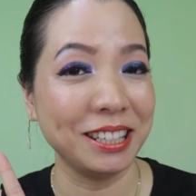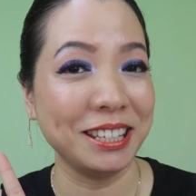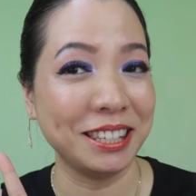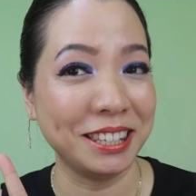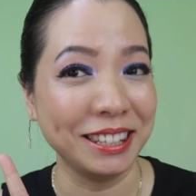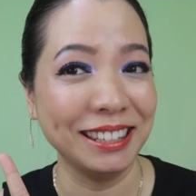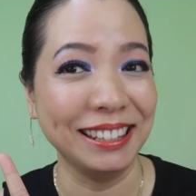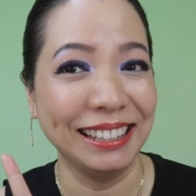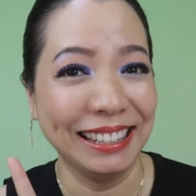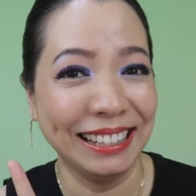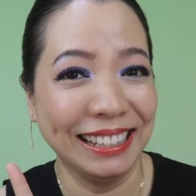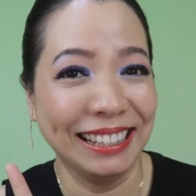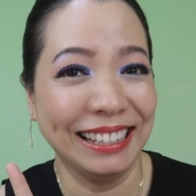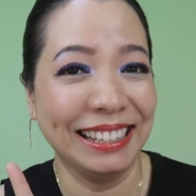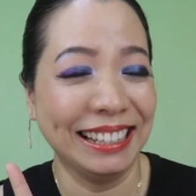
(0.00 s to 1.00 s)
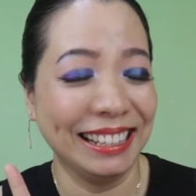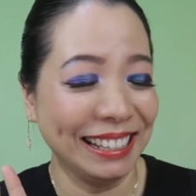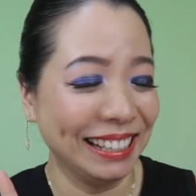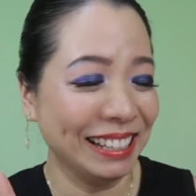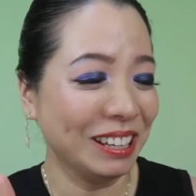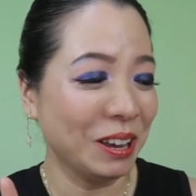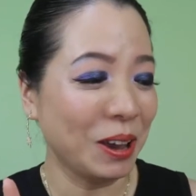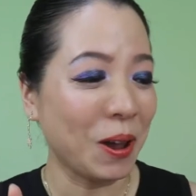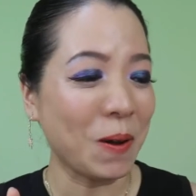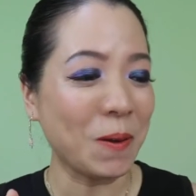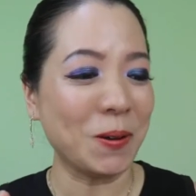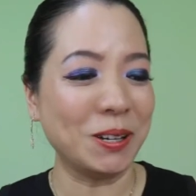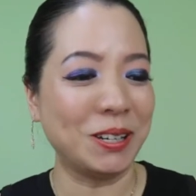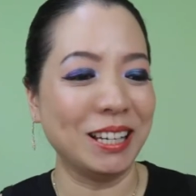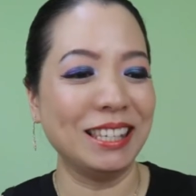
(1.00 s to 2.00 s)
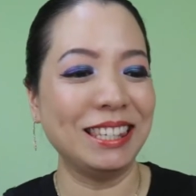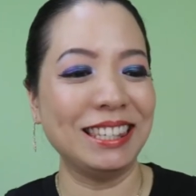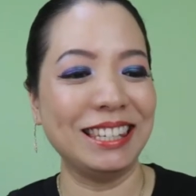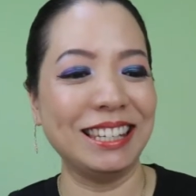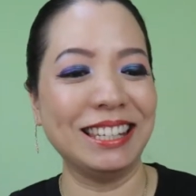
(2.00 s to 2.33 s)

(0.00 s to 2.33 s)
niece, which is